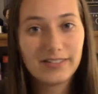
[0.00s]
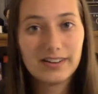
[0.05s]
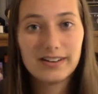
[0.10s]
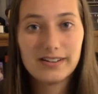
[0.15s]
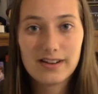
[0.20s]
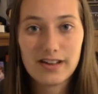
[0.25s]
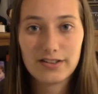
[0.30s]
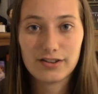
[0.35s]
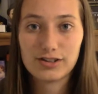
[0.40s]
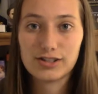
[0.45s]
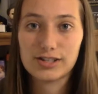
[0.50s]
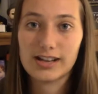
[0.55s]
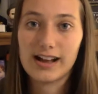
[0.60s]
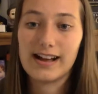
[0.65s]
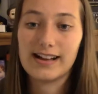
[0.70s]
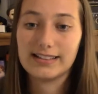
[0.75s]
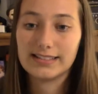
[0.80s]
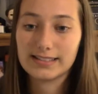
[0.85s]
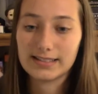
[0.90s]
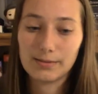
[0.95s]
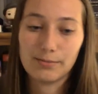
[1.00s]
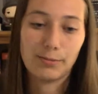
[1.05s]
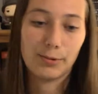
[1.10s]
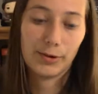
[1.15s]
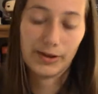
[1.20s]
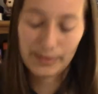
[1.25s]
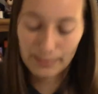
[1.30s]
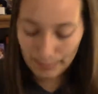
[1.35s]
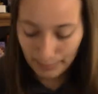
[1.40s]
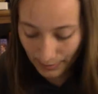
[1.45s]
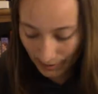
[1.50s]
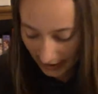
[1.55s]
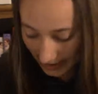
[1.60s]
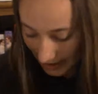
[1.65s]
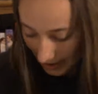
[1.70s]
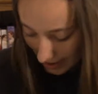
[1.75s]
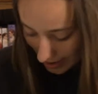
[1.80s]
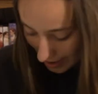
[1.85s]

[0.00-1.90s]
it another shot at some point, but